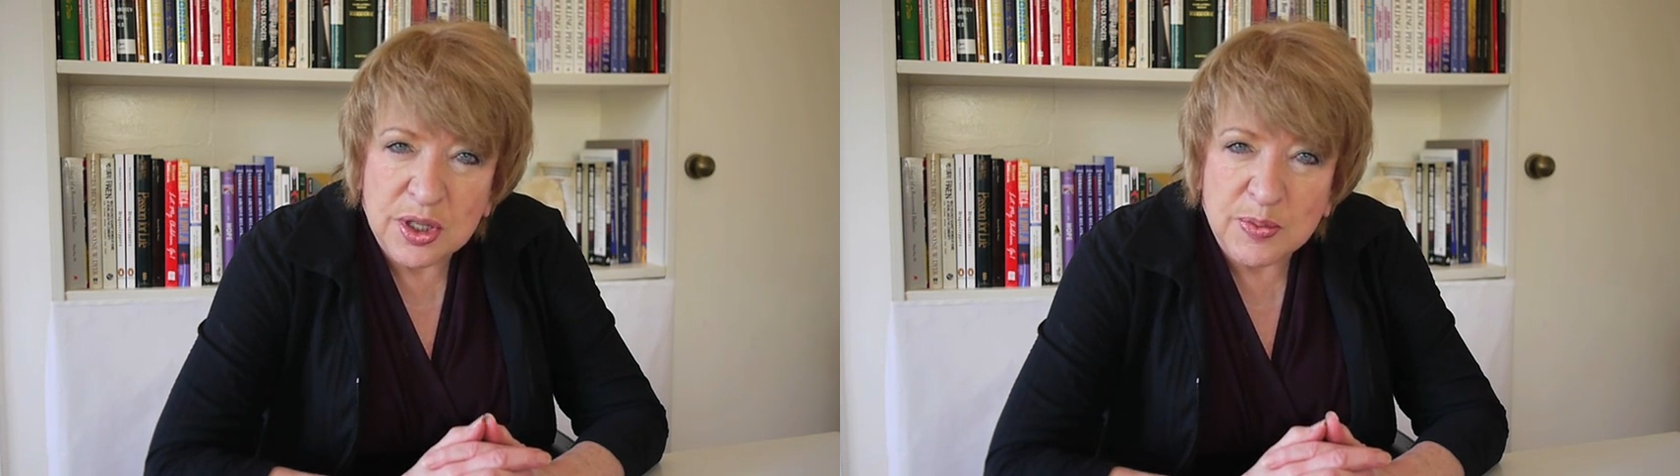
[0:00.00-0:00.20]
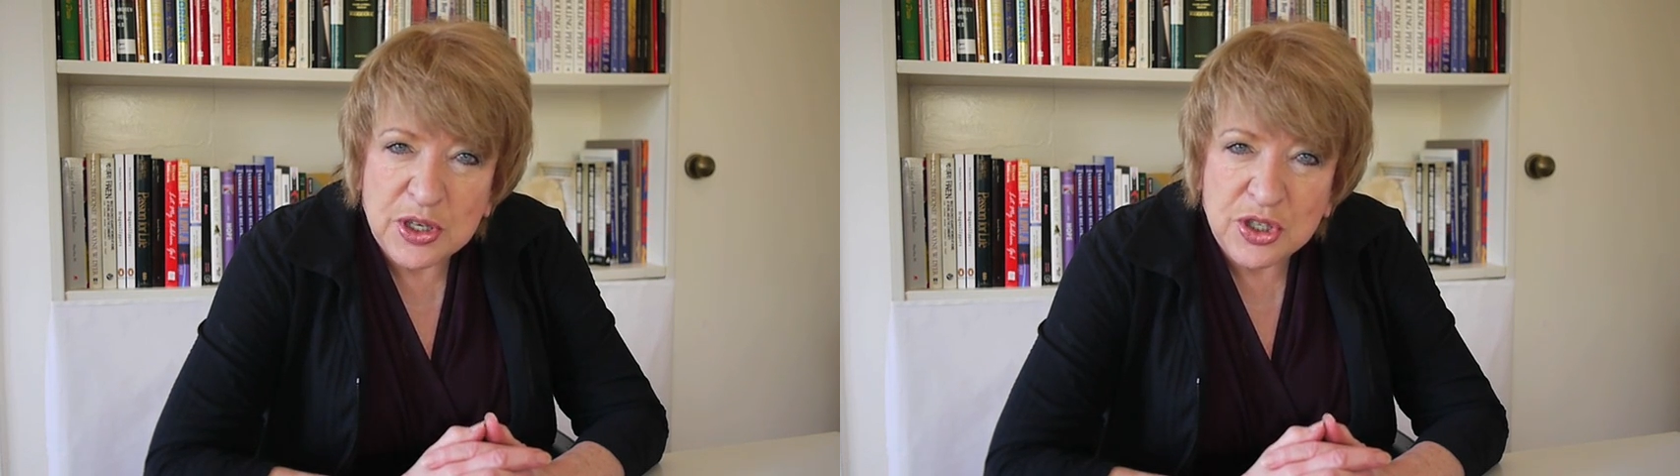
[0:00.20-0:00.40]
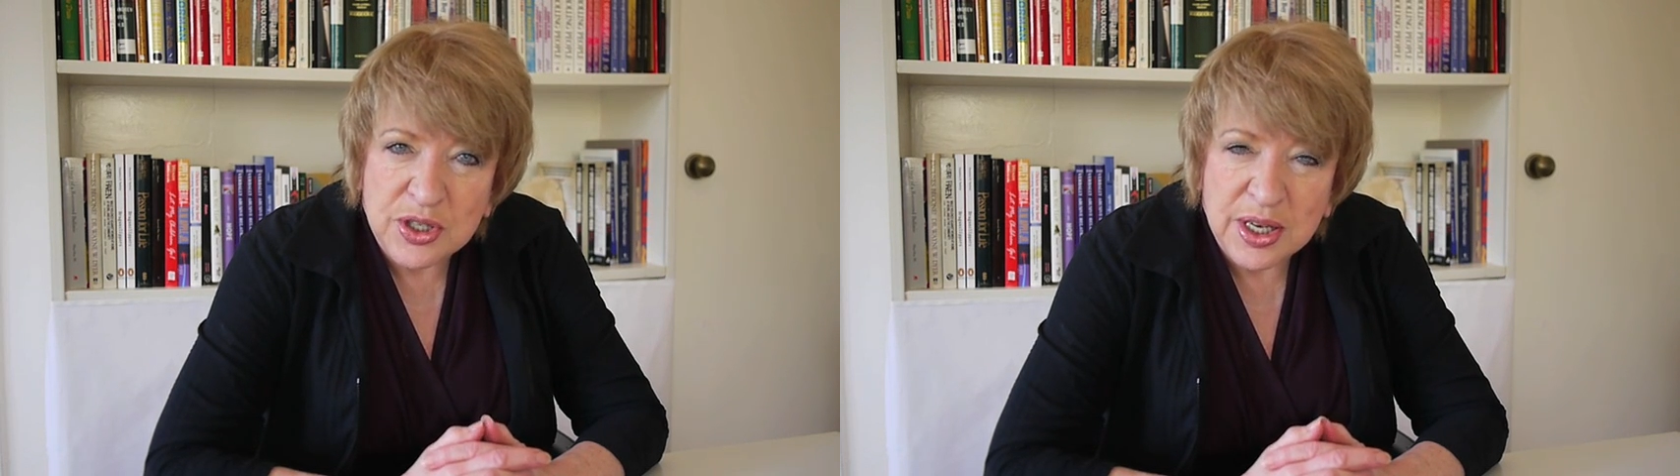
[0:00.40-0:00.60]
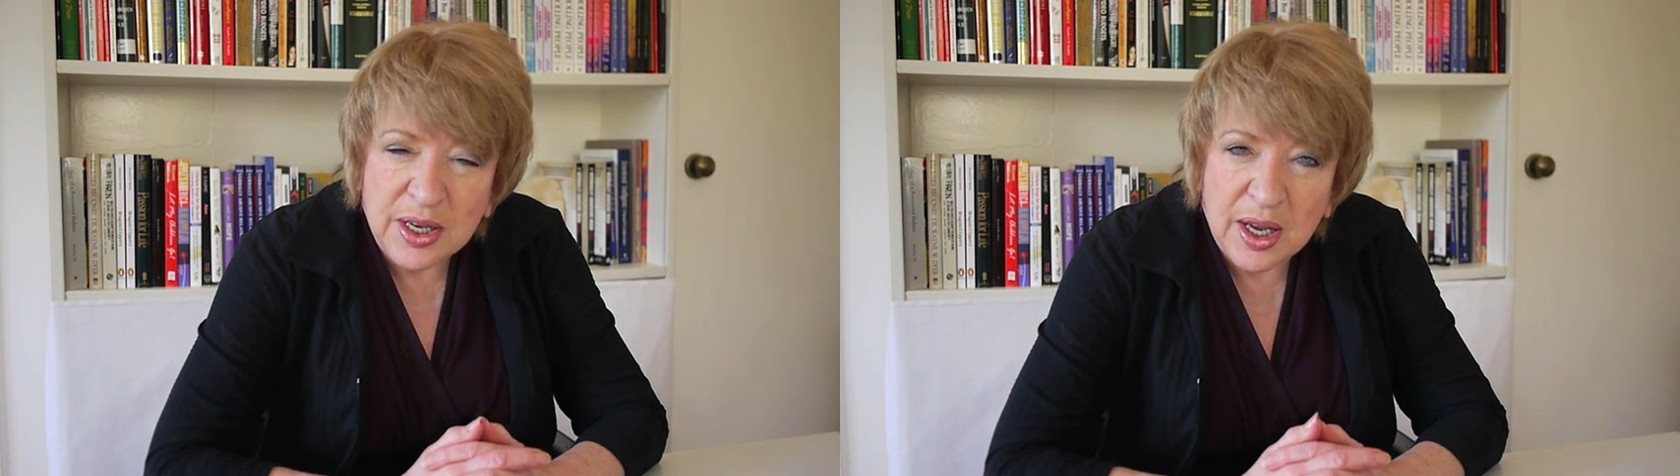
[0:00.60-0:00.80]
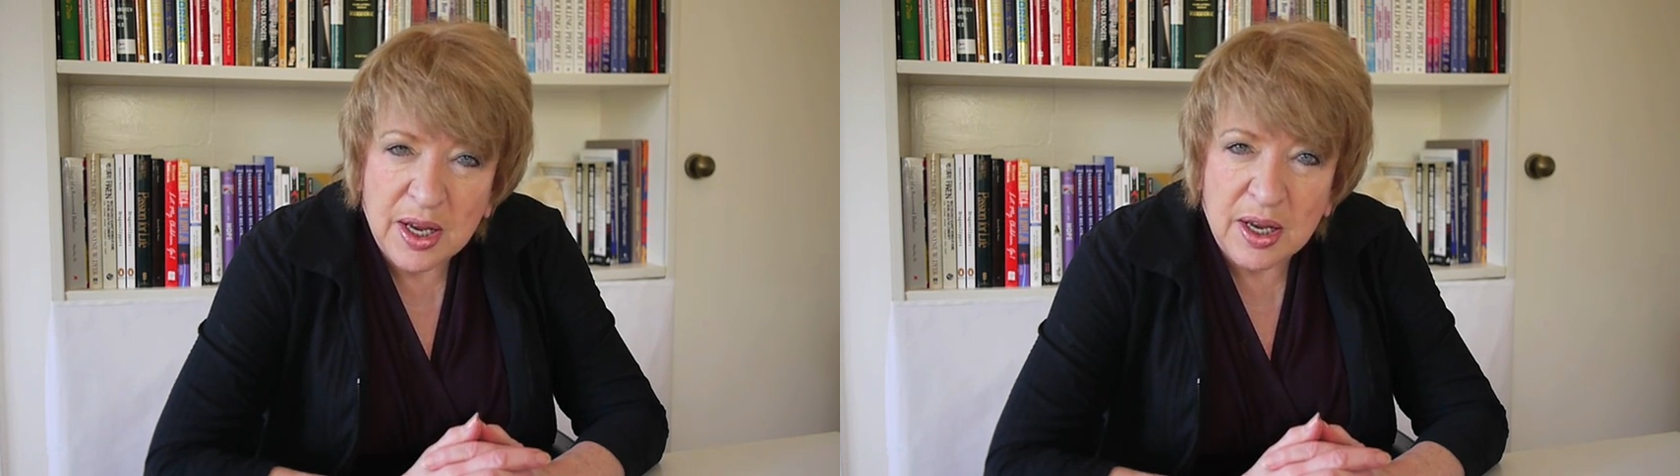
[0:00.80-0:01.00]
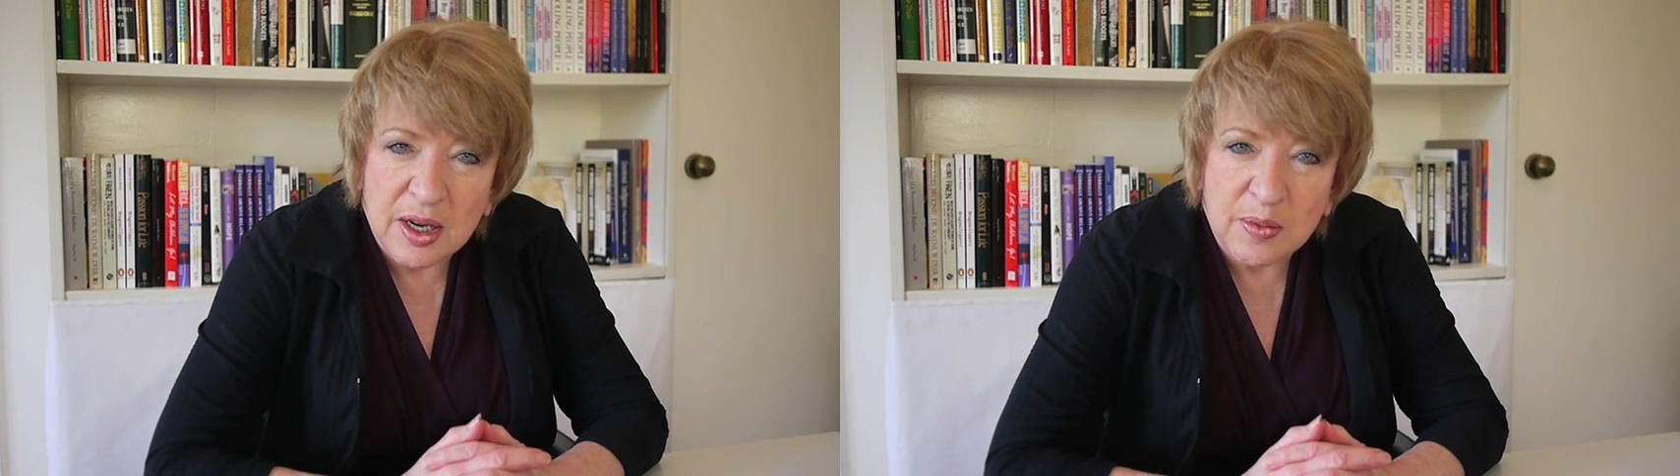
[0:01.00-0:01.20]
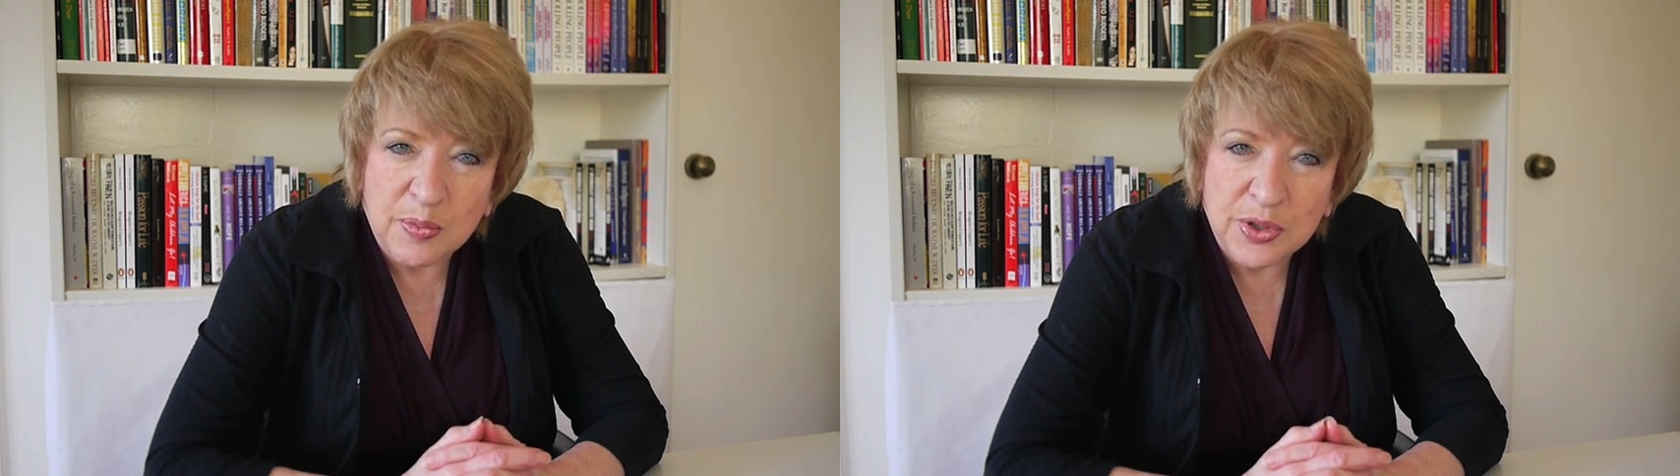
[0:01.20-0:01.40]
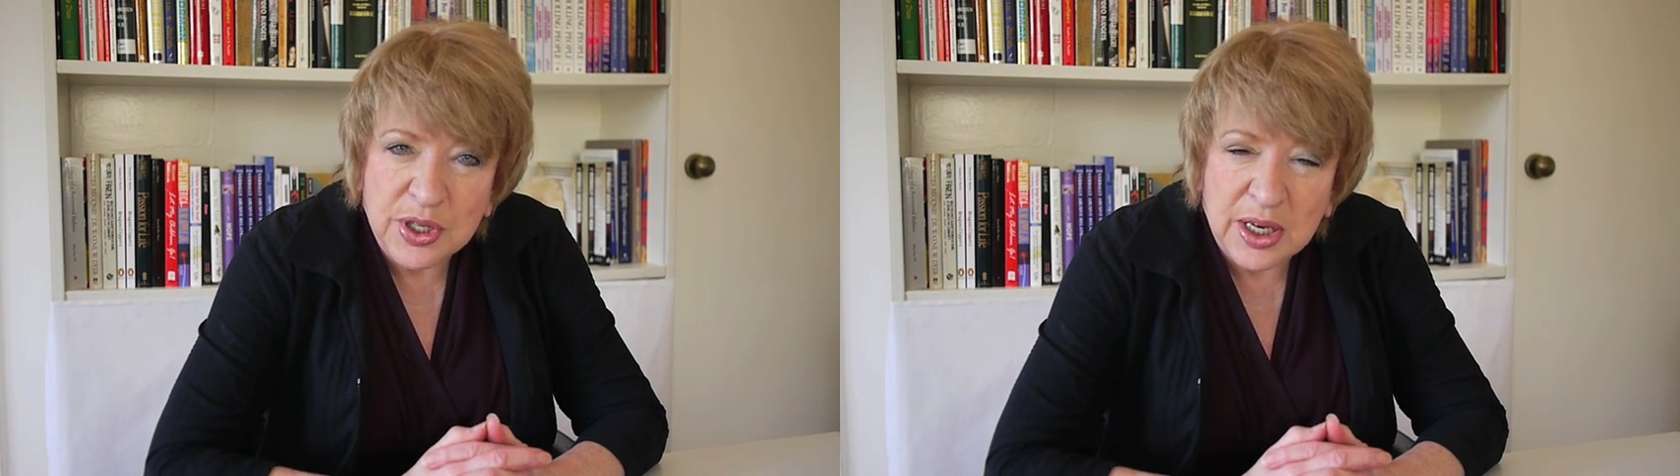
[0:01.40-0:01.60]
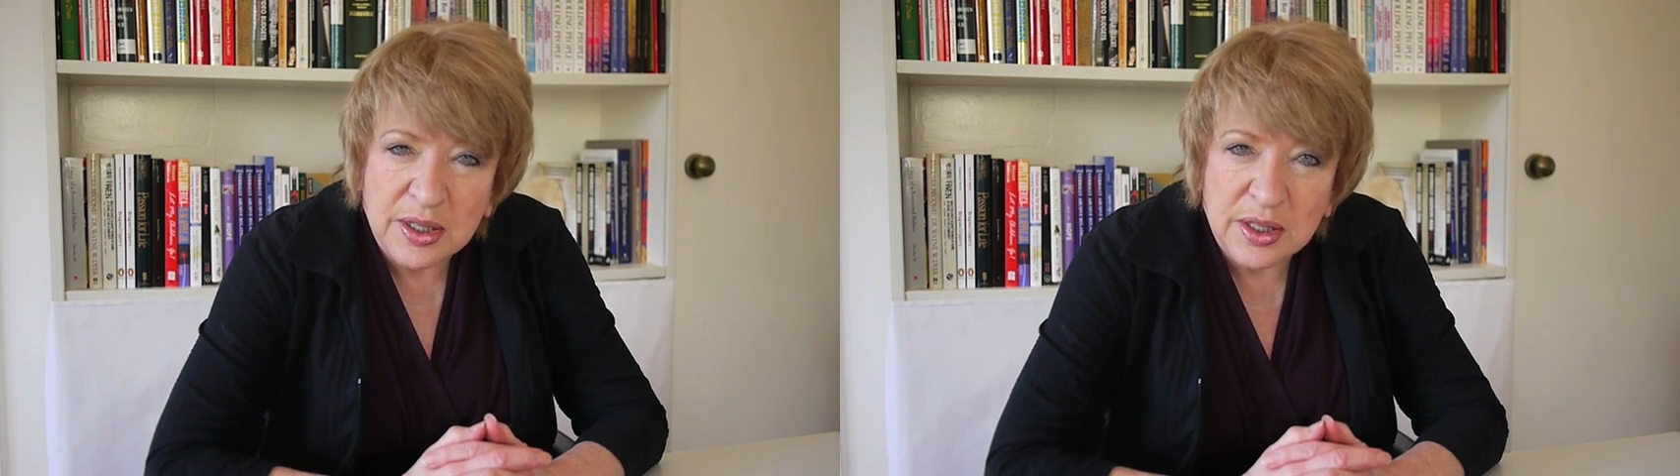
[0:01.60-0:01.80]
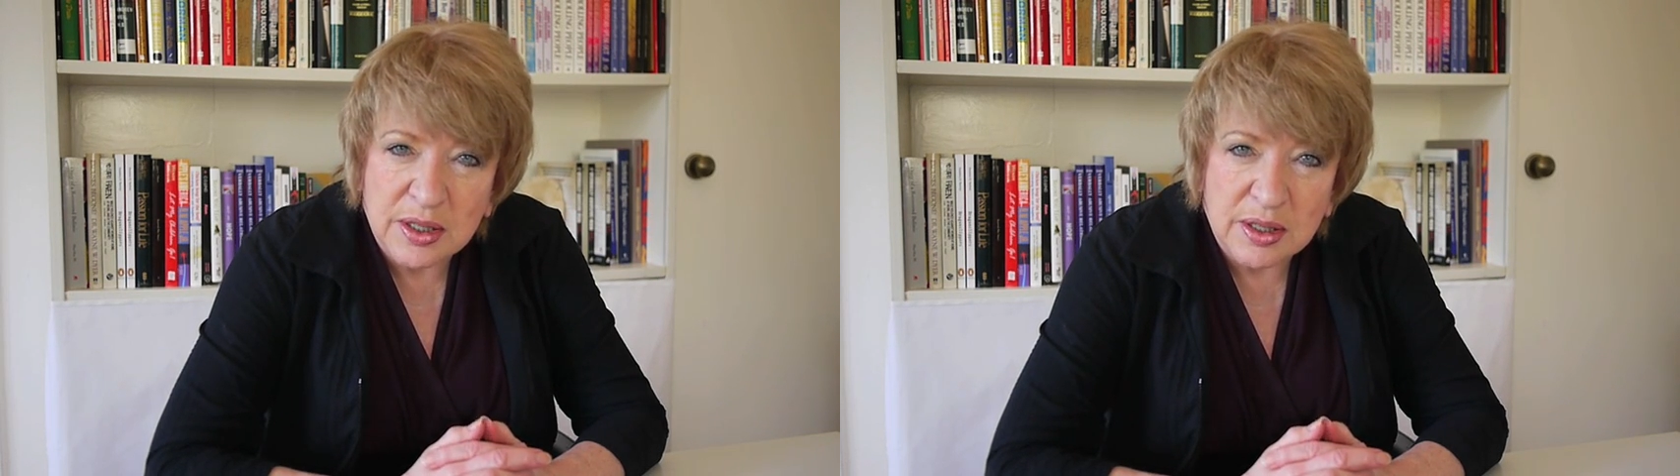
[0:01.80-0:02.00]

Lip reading: as much as they can, protect